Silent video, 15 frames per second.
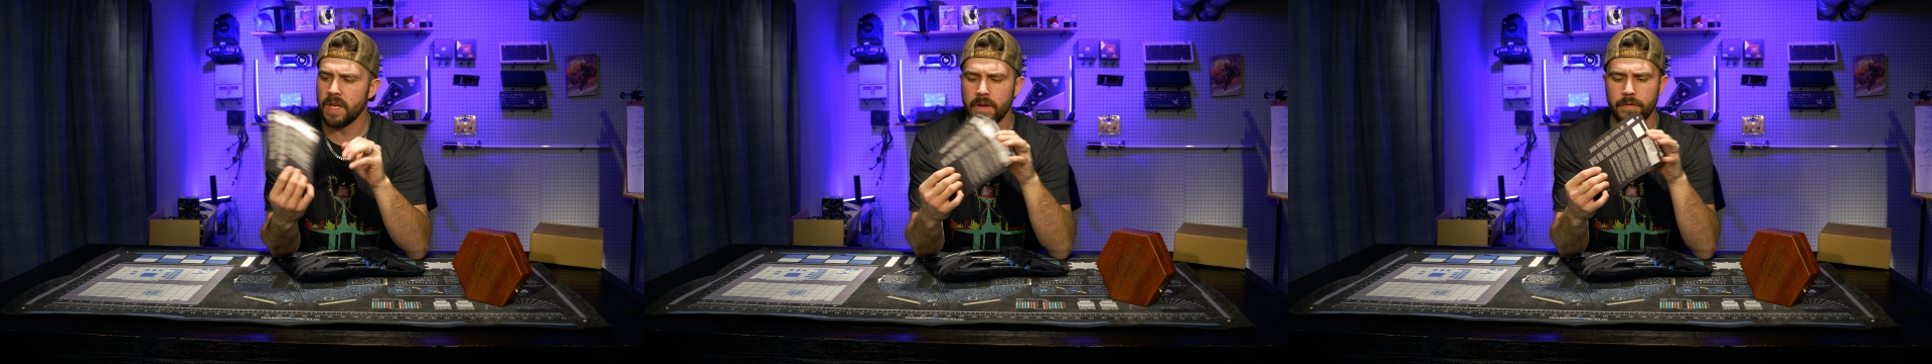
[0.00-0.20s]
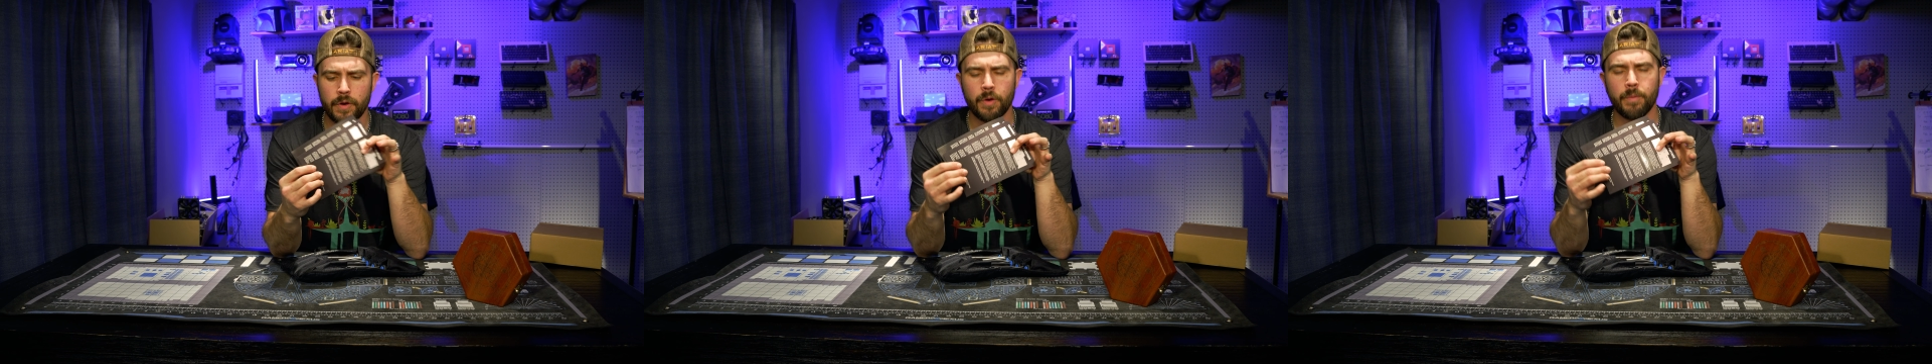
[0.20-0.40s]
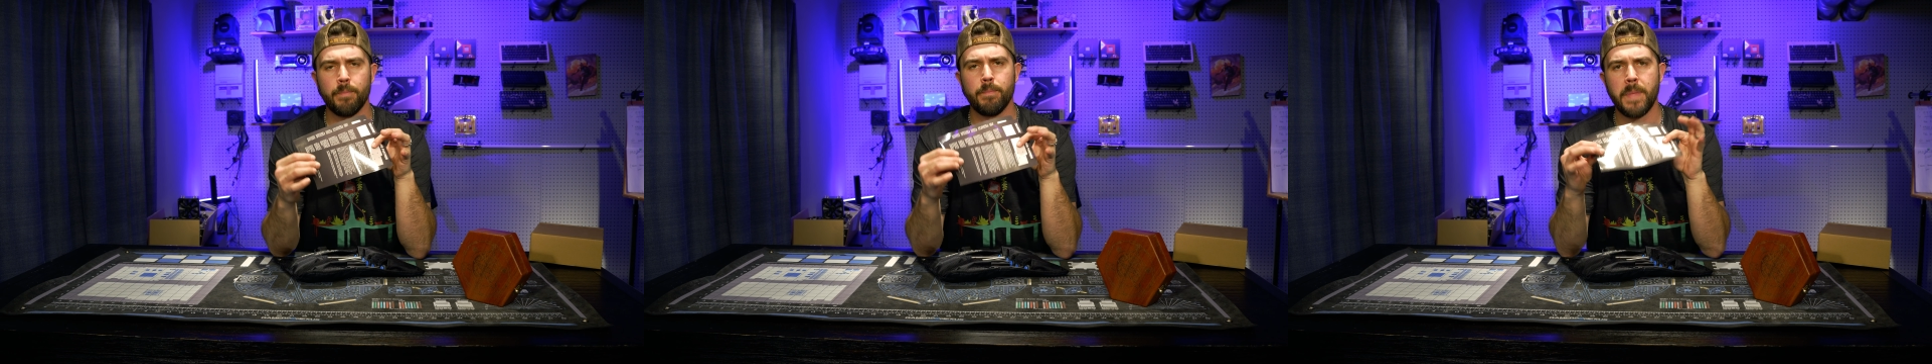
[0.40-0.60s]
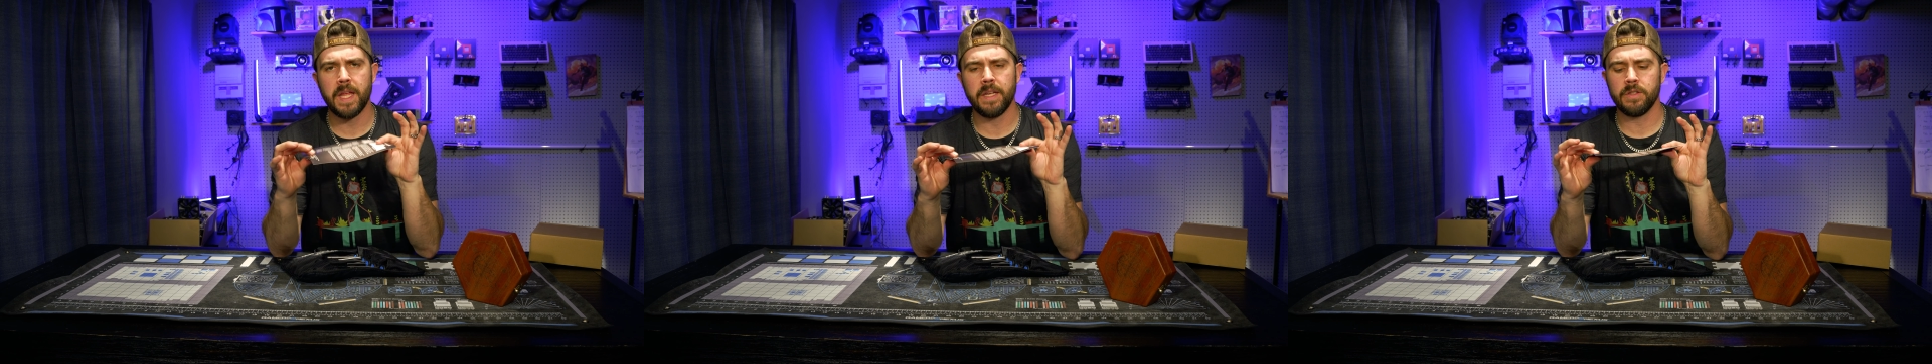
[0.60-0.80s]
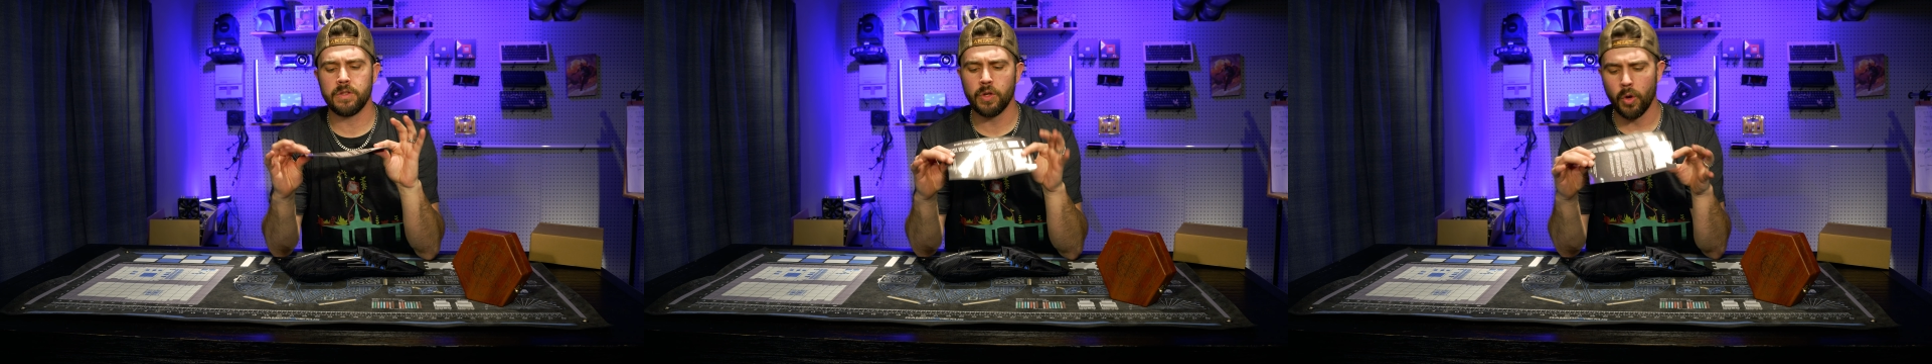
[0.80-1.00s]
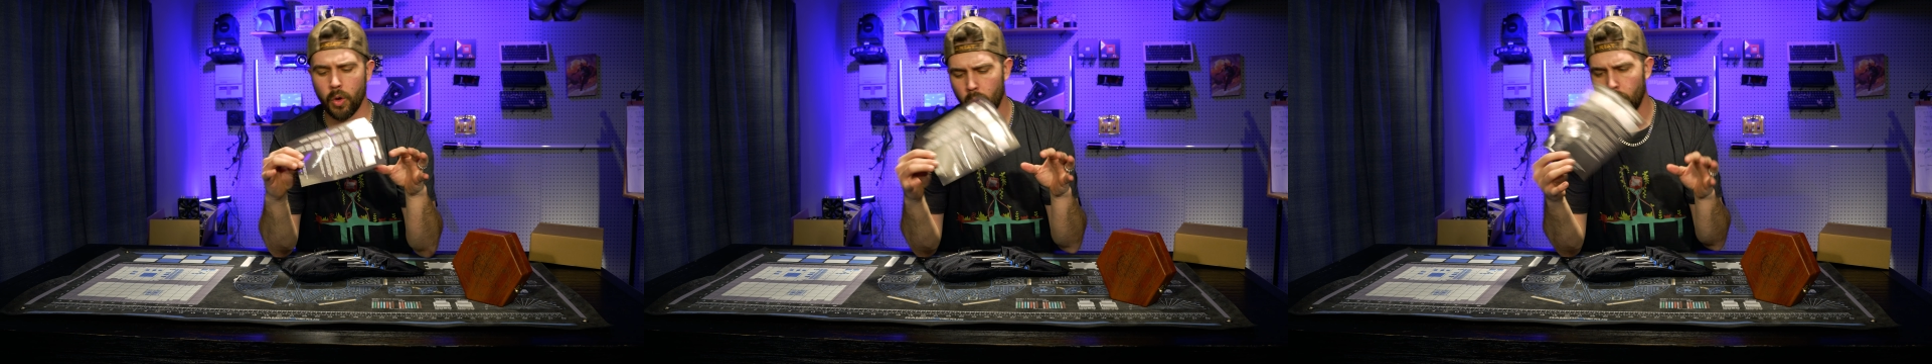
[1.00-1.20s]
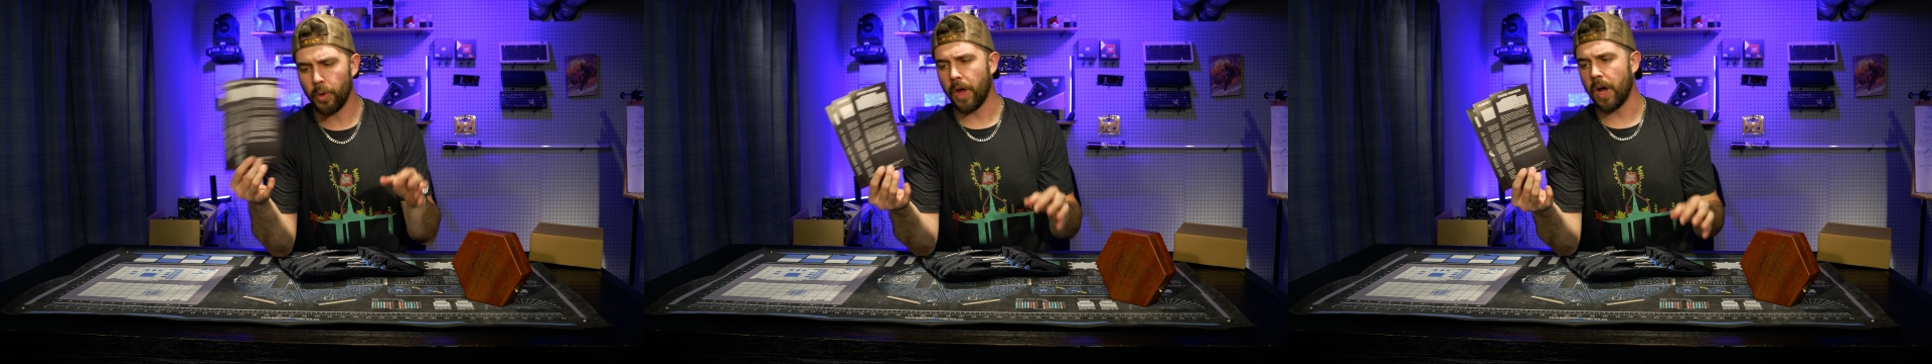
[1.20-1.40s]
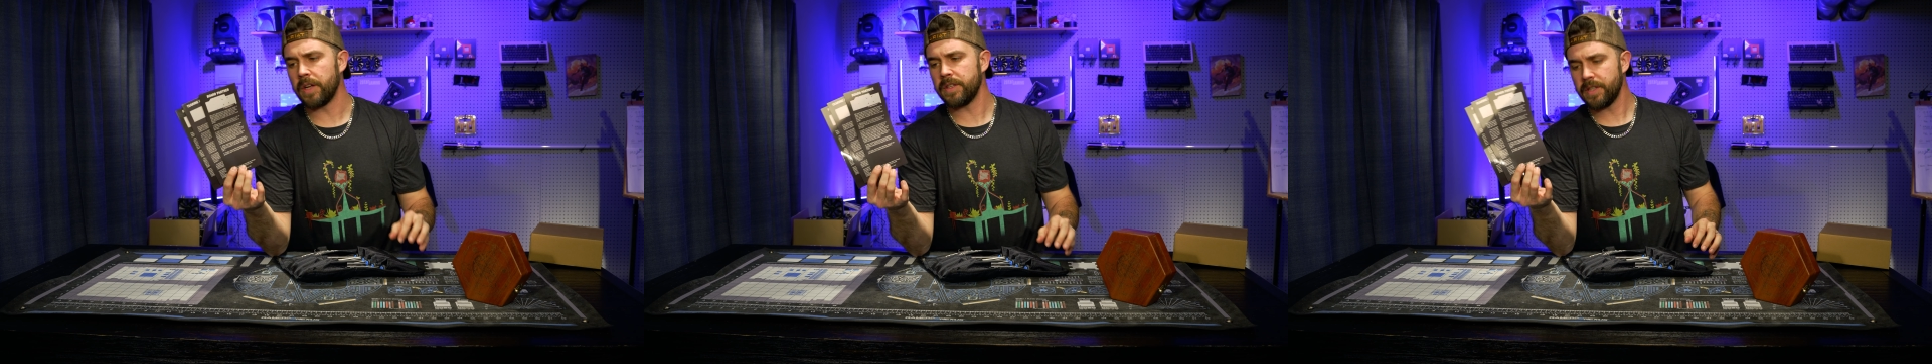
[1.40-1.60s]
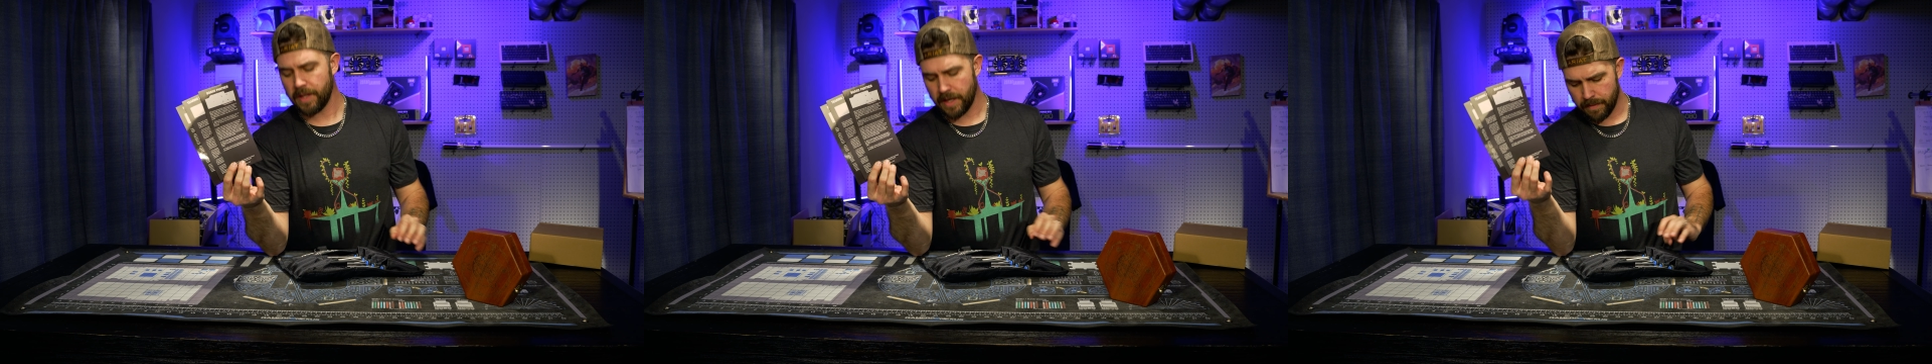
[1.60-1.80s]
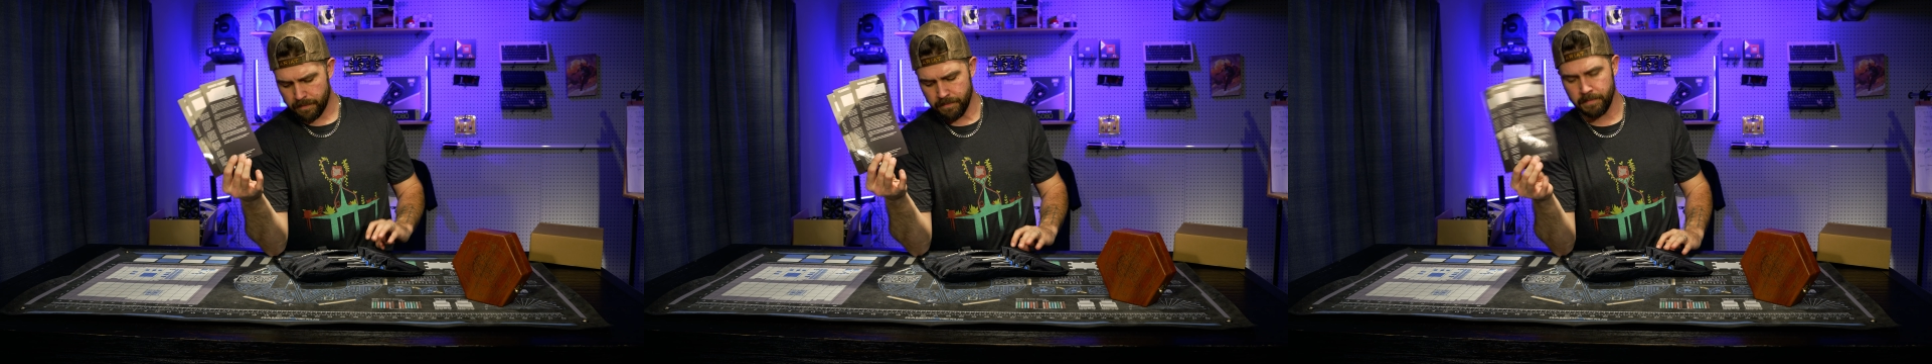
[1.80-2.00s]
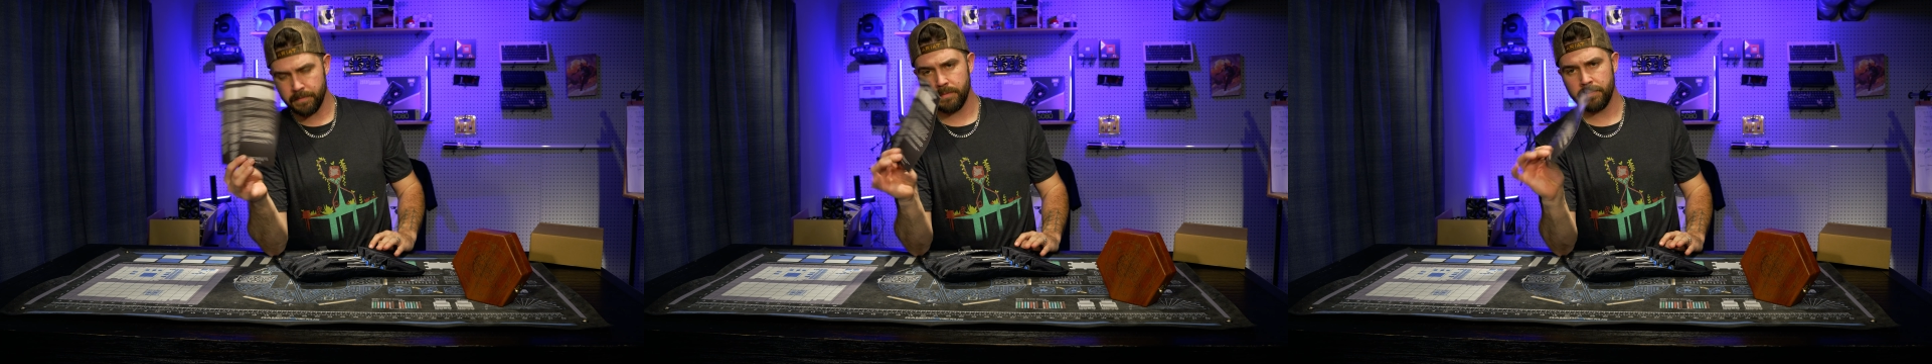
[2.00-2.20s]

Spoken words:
if you're meant to hold on to them,